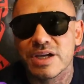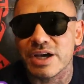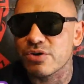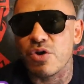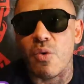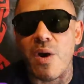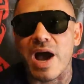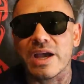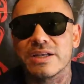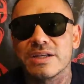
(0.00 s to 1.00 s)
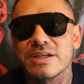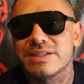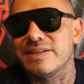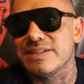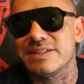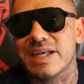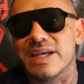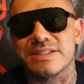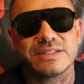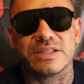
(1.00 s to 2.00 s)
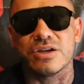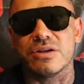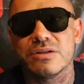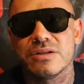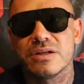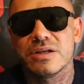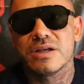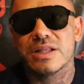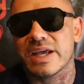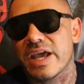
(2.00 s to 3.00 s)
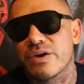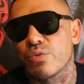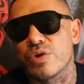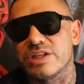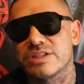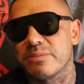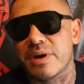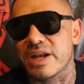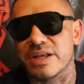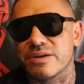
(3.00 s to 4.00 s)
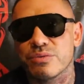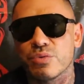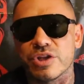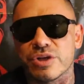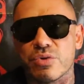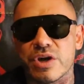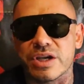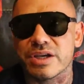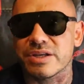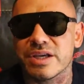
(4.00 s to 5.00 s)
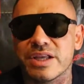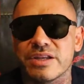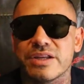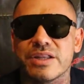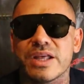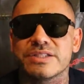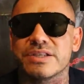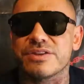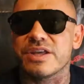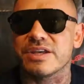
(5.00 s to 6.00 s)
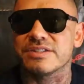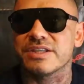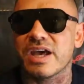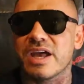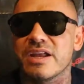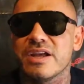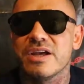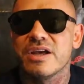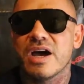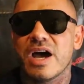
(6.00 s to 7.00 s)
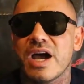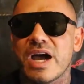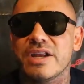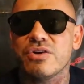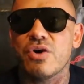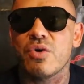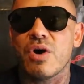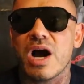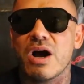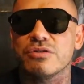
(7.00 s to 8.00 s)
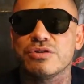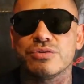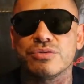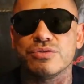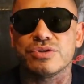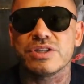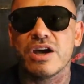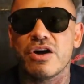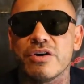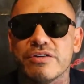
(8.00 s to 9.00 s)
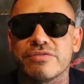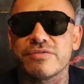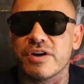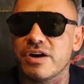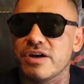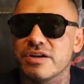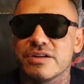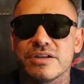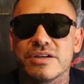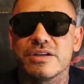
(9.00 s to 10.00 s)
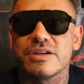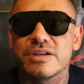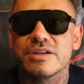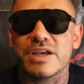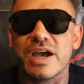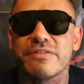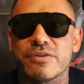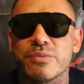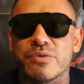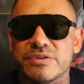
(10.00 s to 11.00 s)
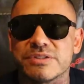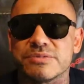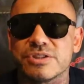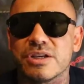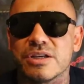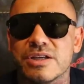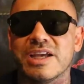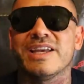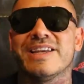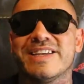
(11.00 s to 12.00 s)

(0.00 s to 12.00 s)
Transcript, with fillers: I don't know why. To this day still. Like I could read somebody really quick and, and, and that's the thing is that I, I know how to tell if uh, yeah, if you're moving some shit.